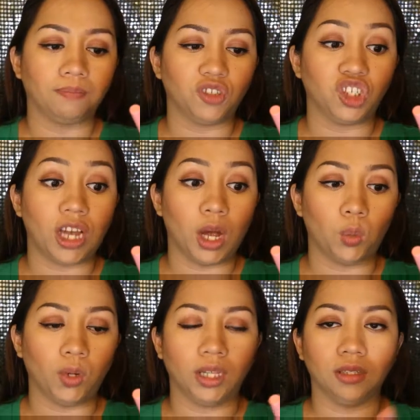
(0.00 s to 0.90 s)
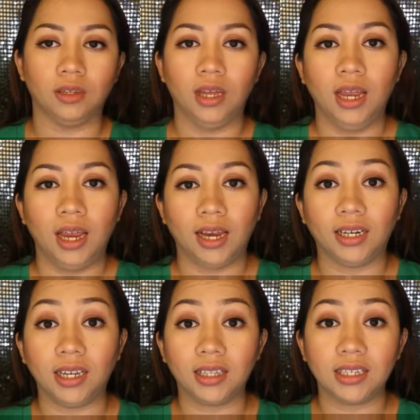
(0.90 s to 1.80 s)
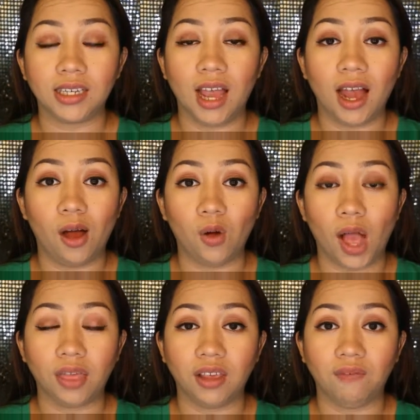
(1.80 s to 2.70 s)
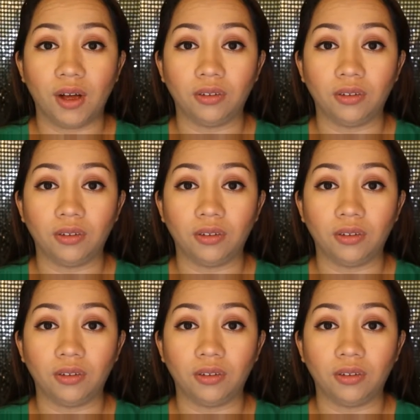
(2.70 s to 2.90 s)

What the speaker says: Shawill. And let's see how the